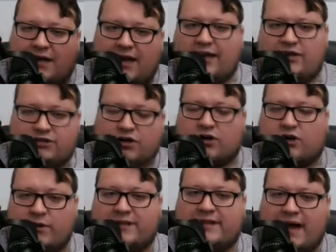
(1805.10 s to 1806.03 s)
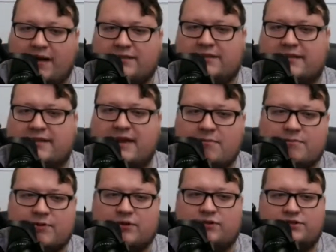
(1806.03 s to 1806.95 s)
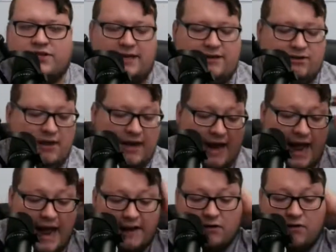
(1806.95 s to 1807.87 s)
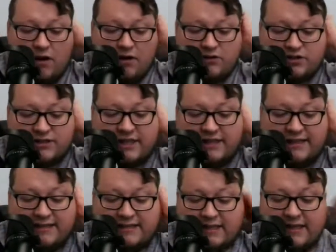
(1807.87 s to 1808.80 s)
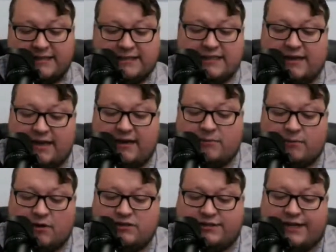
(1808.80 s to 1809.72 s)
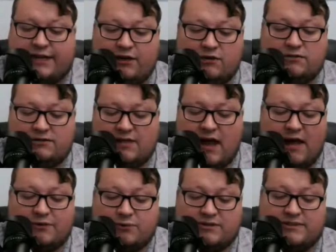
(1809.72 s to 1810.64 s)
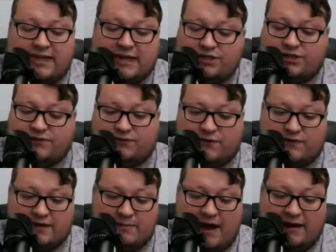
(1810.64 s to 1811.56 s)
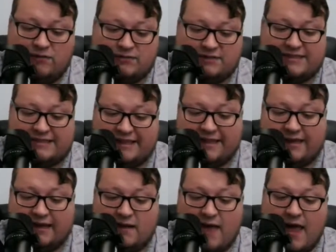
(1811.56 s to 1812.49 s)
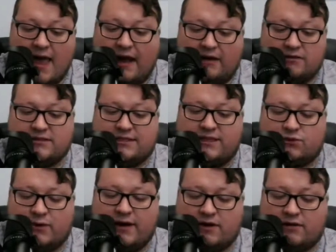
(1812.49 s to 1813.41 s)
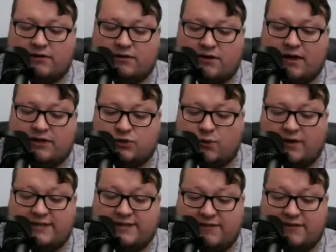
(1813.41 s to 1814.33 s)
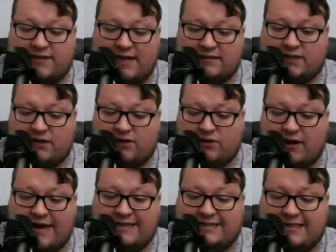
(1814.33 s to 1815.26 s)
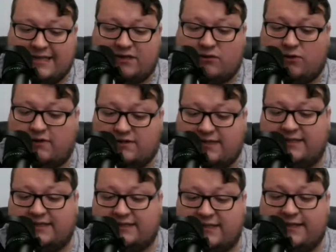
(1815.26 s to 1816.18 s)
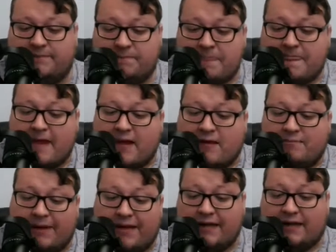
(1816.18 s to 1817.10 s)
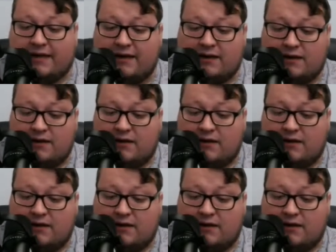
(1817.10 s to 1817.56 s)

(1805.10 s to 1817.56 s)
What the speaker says: and you start going down into the numbers and you're like, I don't understand. This isn't an emergency use authorization for them. I don't see it. I don't see 327 deaths under 18, according to the CDC, being